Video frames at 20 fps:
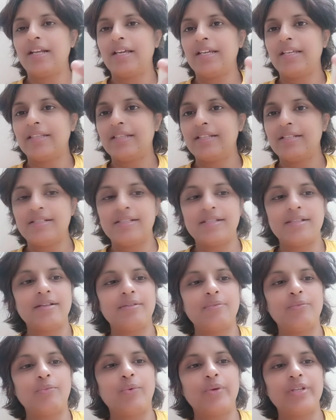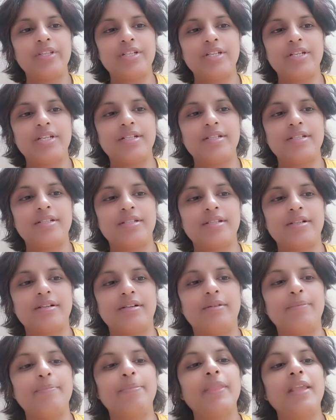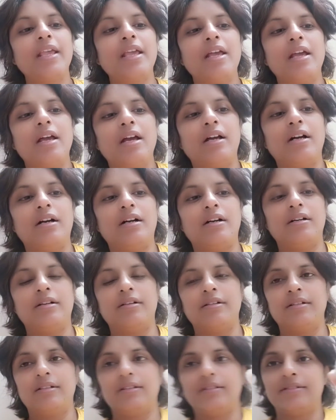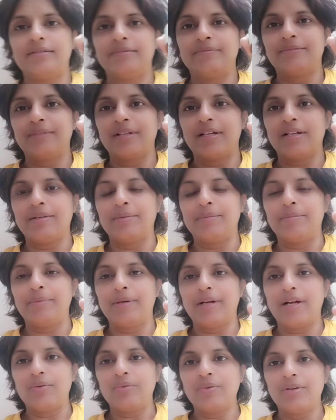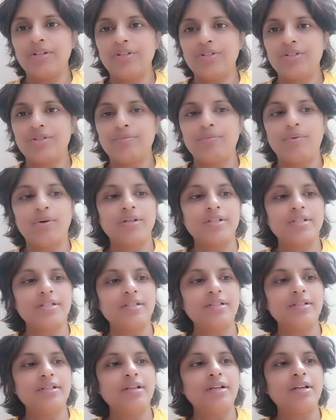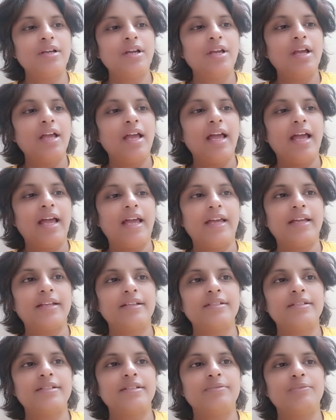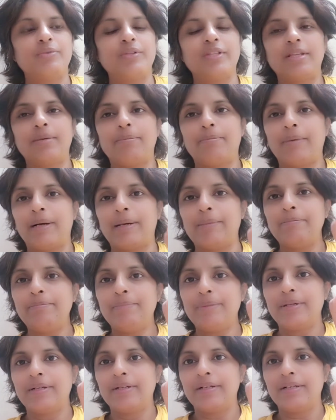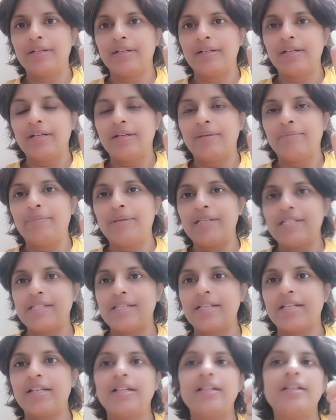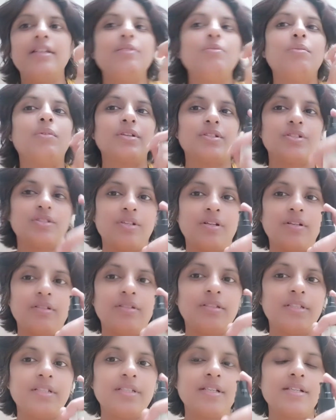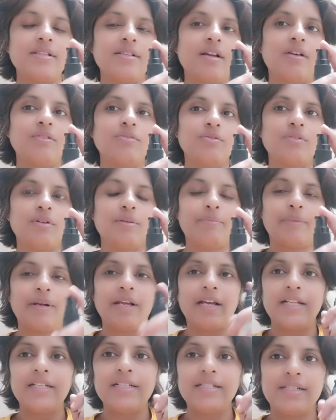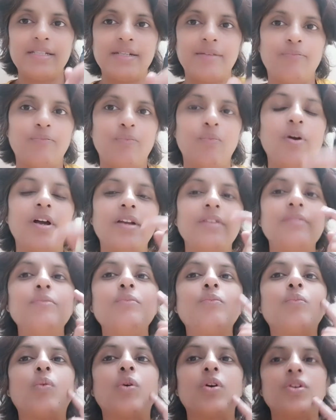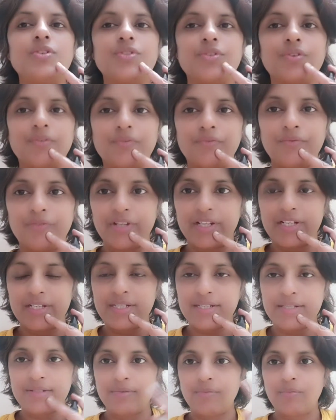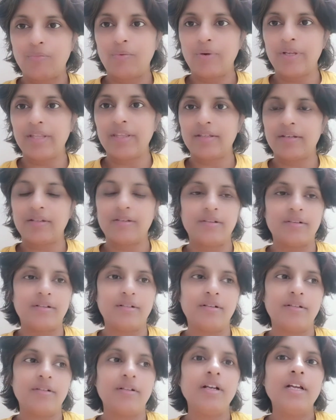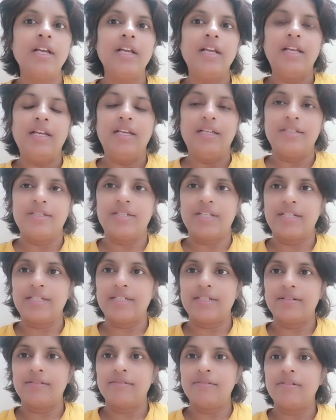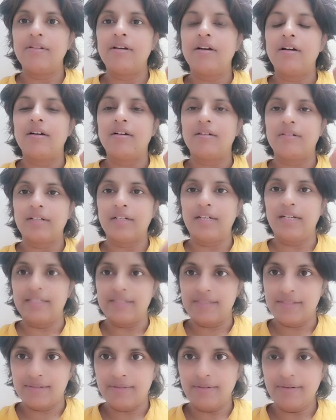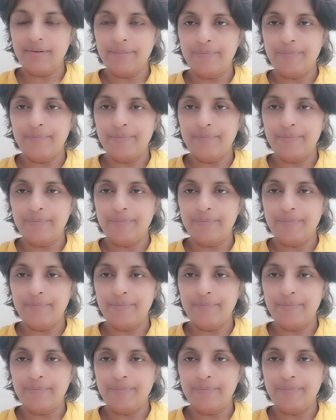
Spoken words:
like this, which is a brownish bottle, and with a pump. Basically, this is how to apply. Step one, wash your face with a gentle cleanser.